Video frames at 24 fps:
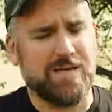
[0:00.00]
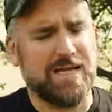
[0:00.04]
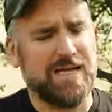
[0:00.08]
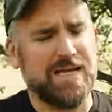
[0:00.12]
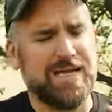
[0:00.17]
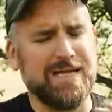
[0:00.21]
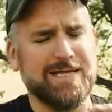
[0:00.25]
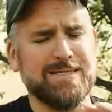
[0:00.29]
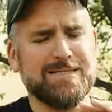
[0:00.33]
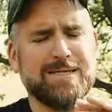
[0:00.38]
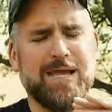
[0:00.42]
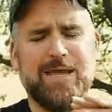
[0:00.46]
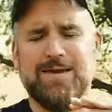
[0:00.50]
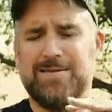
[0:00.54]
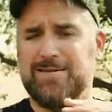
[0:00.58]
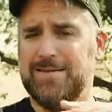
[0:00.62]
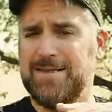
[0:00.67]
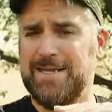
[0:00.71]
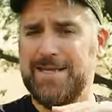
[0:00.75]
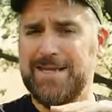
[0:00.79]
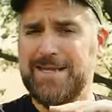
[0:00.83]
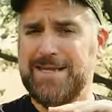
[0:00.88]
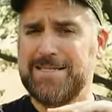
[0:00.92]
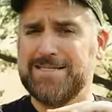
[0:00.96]
it is,
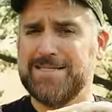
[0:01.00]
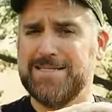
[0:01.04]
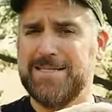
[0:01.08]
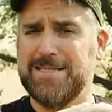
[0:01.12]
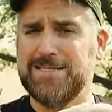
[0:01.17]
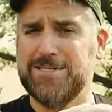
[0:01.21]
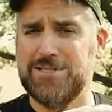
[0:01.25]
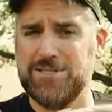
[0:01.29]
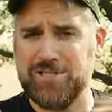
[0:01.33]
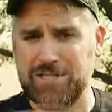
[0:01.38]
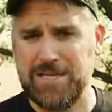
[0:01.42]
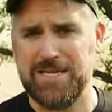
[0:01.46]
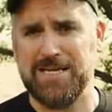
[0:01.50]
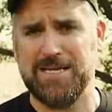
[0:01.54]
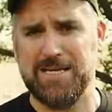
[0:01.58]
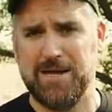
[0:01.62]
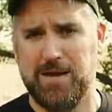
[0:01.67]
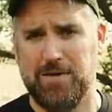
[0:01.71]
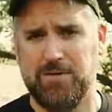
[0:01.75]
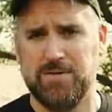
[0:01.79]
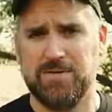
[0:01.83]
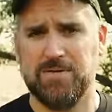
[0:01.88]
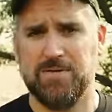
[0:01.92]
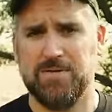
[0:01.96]
it is the cheat
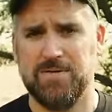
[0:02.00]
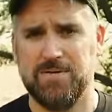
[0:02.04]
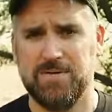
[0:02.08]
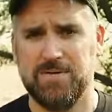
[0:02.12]
code.